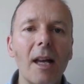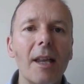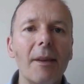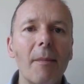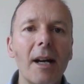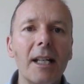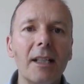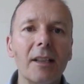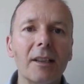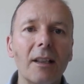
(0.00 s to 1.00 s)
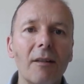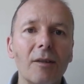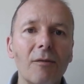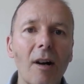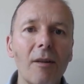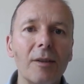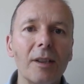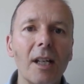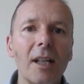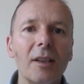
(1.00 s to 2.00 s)
The money just goes gross
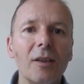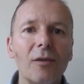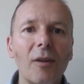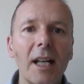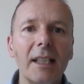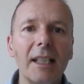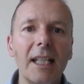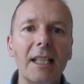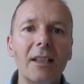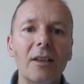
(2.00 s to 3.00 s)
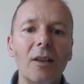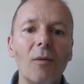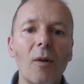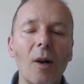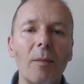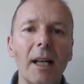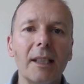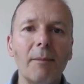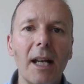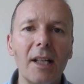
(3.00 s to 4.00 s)
straight into your workplace
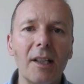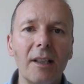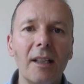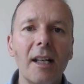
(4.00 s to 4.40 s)
pension.